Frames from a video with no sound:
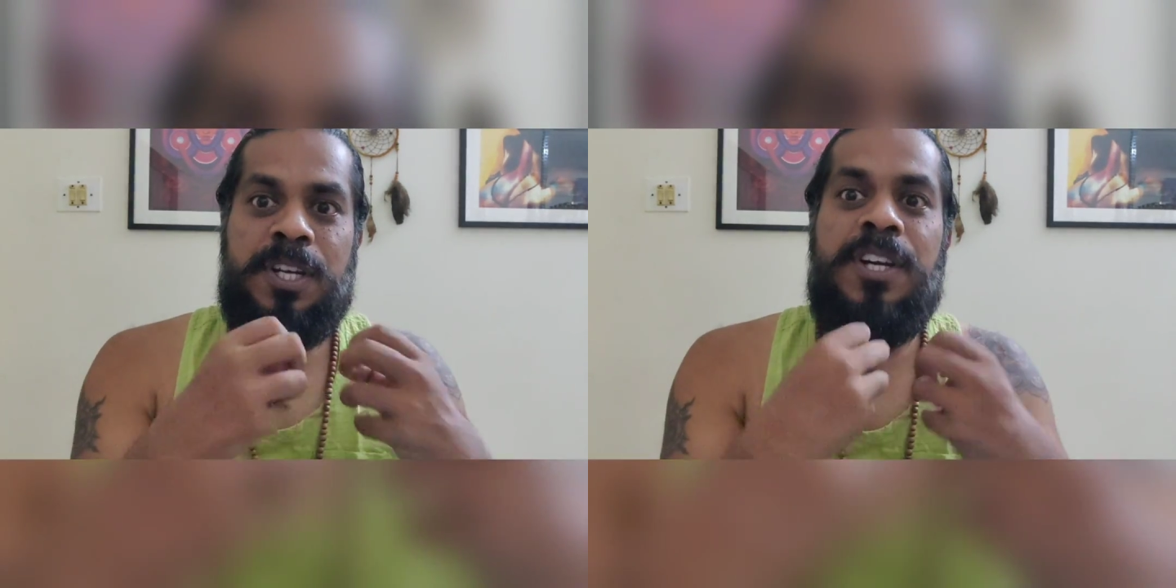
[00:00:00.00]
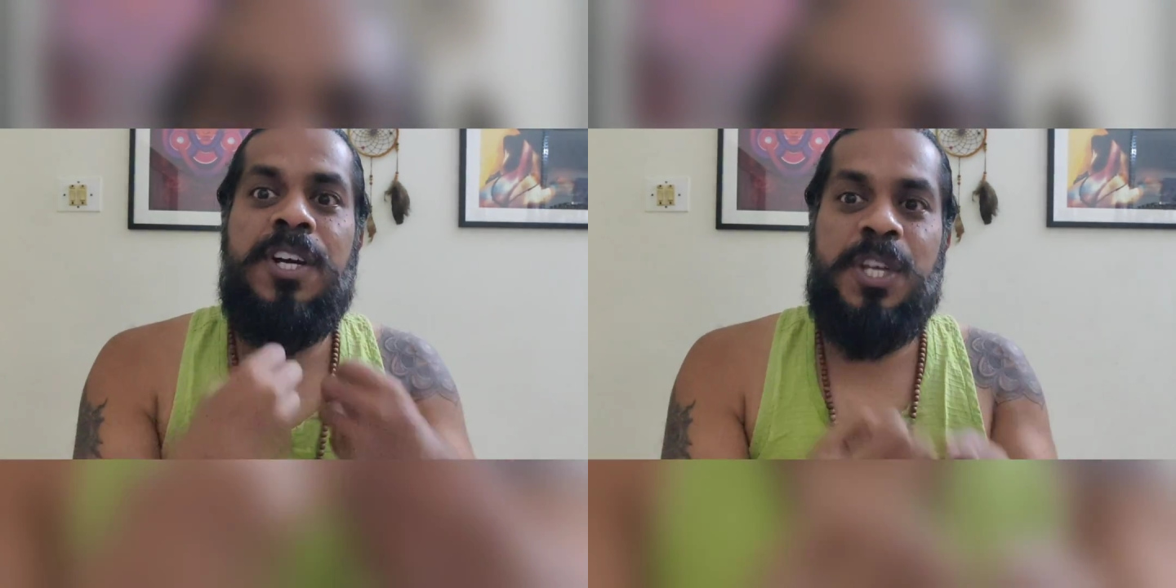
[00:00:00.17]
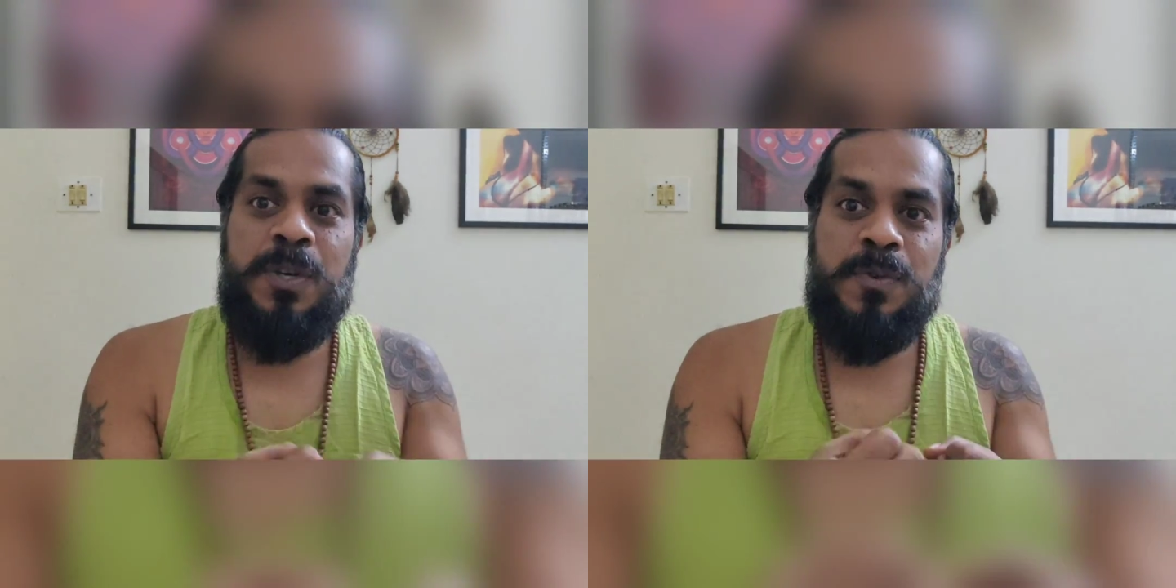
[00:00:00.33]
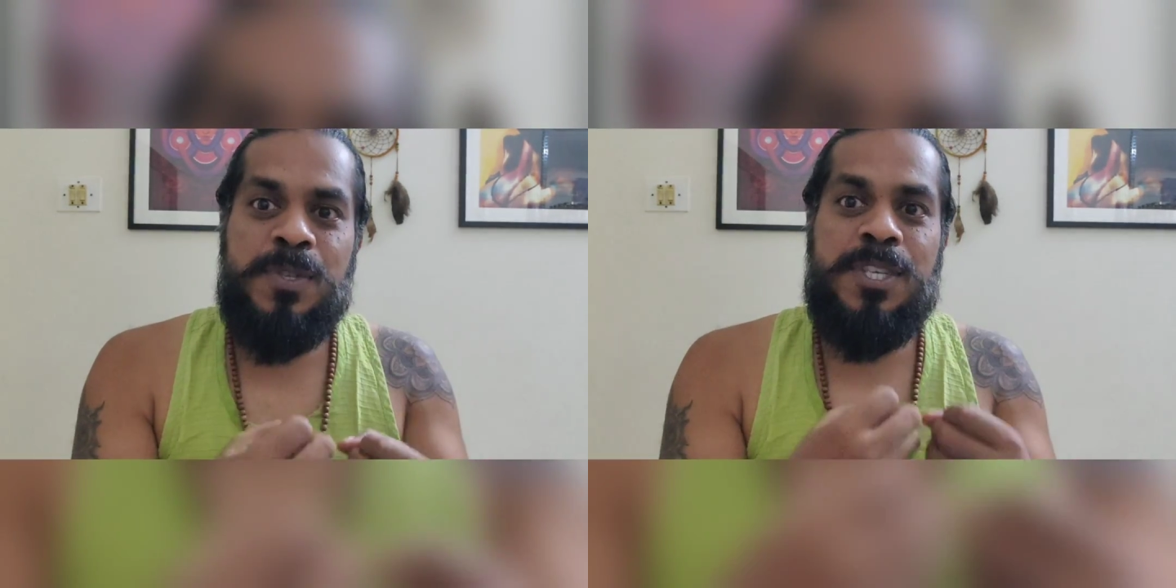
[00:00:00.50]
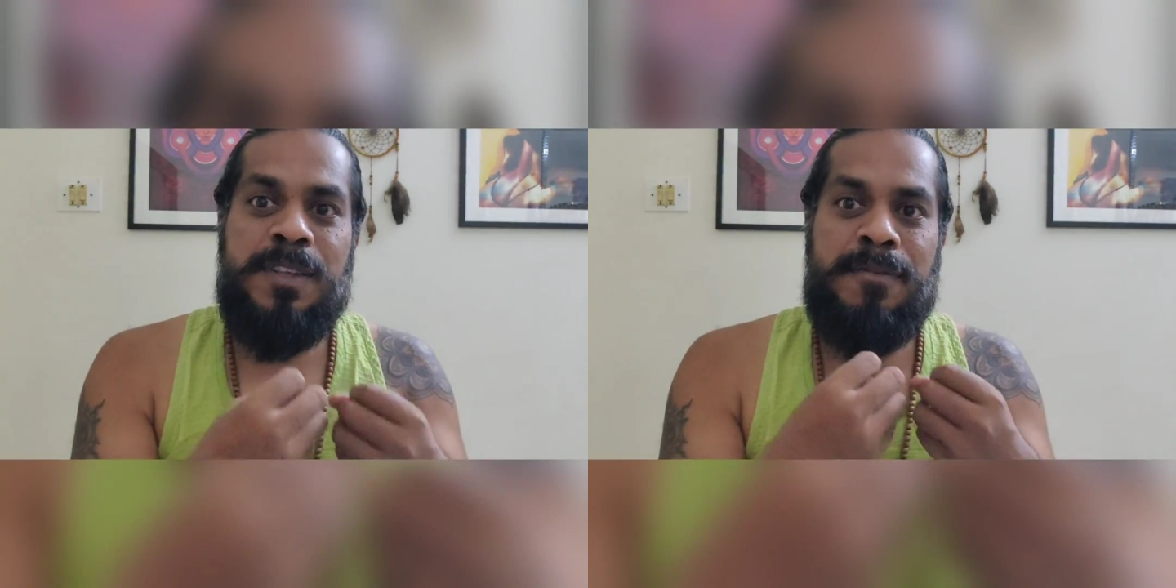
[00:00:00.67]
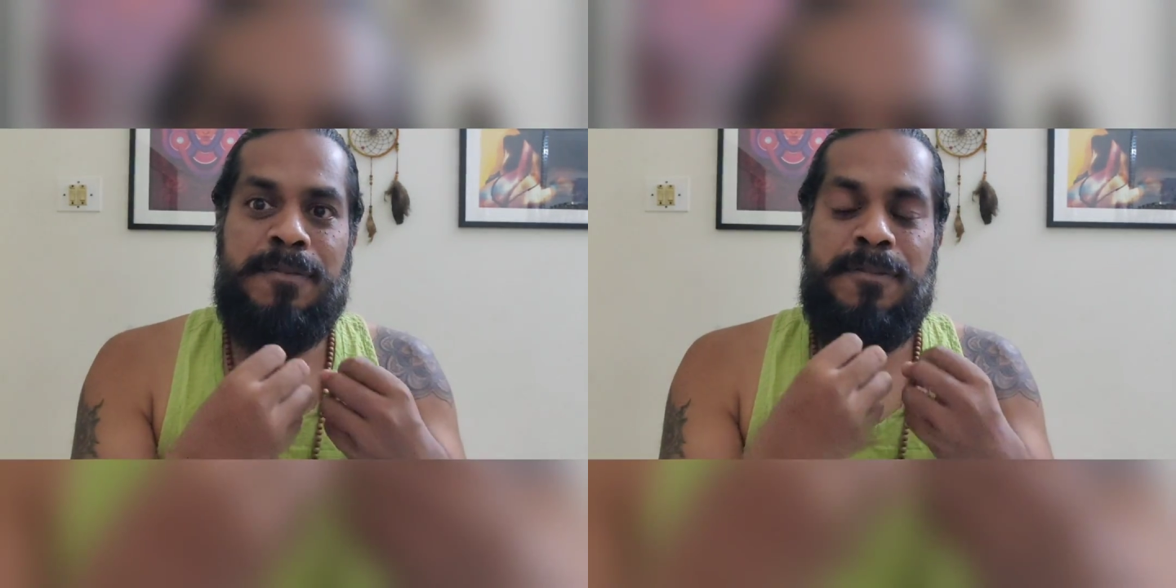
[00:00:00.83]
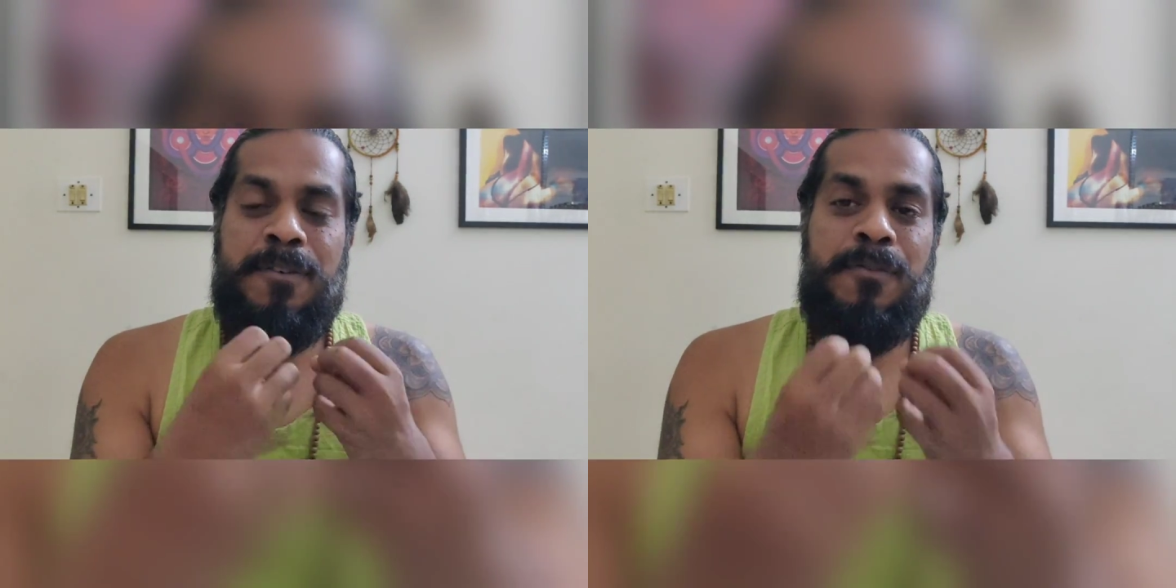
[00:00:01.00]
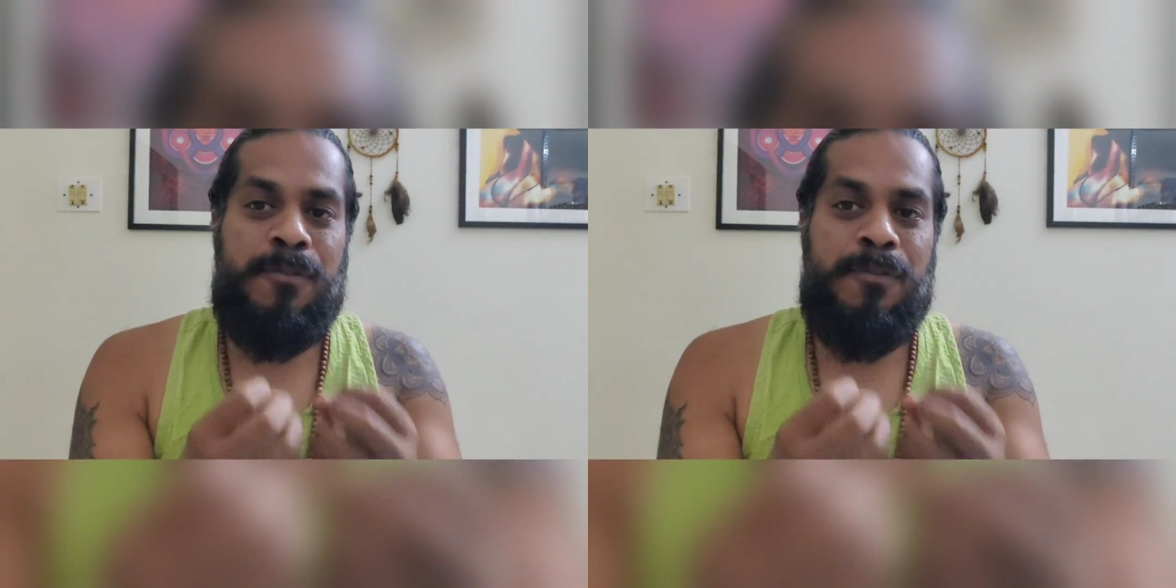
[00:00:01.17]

conducive